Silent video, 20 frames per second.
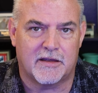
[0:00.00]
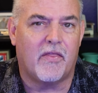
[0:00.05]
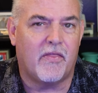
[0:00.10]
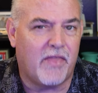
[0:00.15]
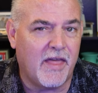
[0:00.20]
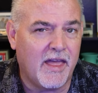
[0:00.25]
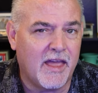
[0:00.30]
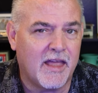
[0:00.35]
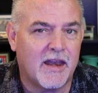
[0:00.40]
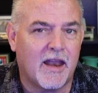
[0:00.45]

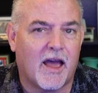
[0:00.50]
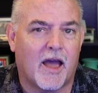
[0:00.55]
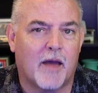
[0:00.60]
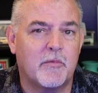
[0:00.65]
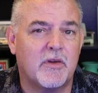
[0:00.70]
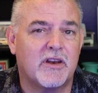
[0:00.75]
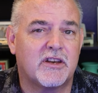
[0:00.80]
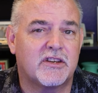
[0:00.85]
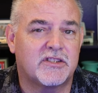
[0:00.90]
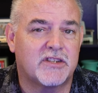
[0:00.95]
Then I'm
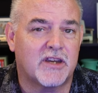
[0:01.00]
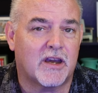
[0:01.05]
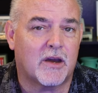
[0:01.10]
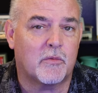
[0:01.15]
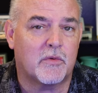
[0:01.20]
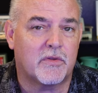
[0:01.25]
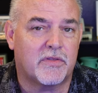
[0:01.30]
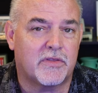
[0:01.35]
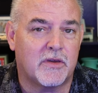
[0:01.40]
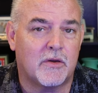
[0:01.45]
going to share
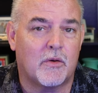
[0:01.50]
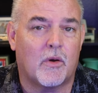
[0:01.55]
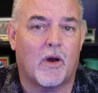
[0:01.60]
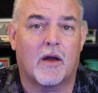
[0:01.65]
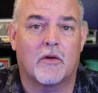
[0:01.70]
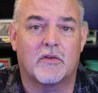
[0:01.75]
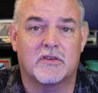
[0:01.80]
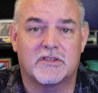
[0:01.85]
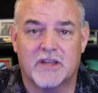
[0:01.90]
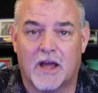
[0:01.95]
with you our